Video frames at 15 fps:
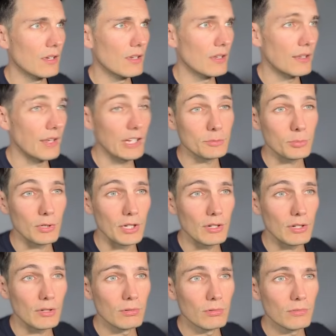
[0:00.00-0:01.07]
That's pretty
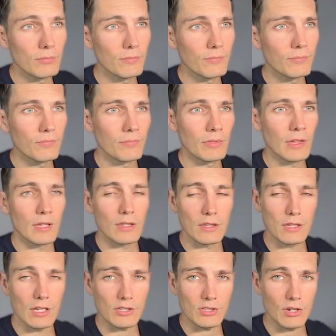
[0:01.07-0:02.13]
cool.
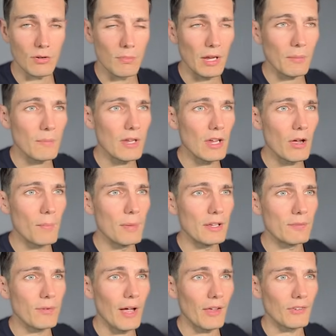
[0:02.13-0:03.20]
That's going to make me a bit
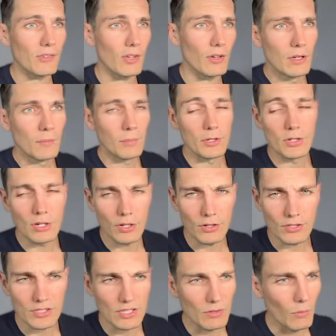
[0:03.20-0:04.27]
faster. But you're going to
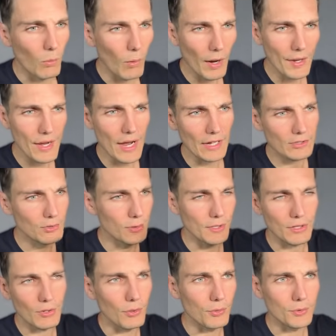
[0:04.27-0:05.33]
see why I actually
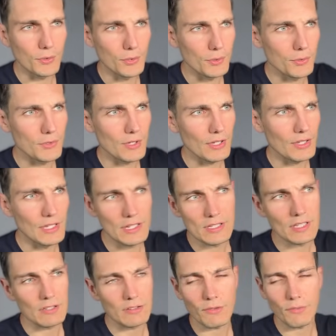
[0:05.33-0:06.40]
don't use this
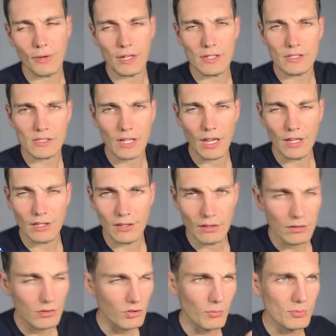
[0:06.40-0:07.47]
interface and
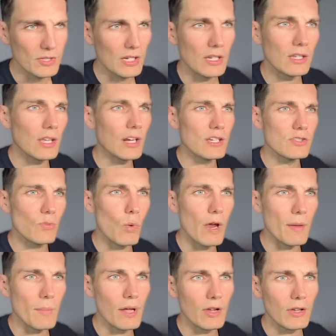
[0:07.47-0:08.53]
something that is way
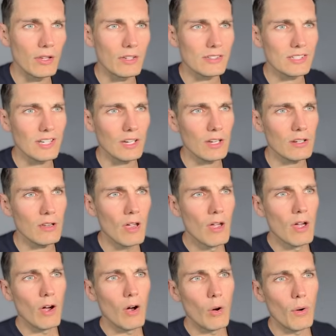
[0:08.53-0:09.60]
better in a second.
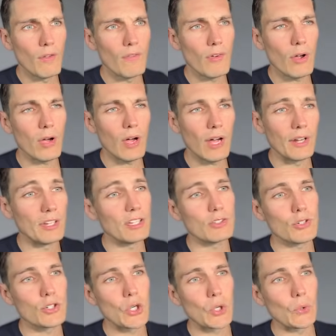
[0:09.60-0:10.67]
However, I need to
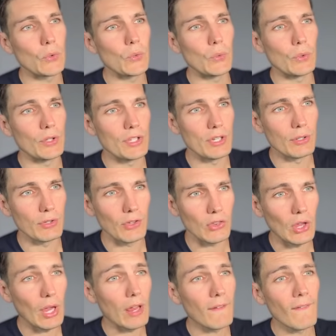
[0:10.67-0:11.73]
show you the other
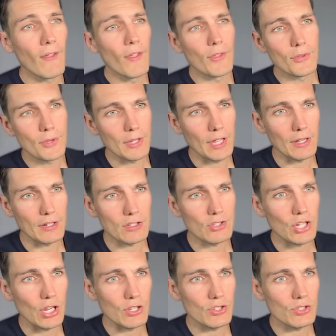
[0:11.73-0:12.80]
thing. You can
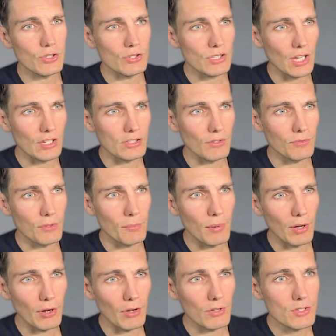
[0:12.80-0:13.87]
change the size of the
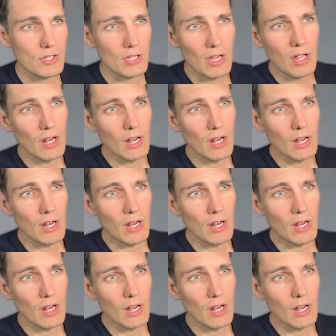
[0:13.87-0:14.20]
buttons.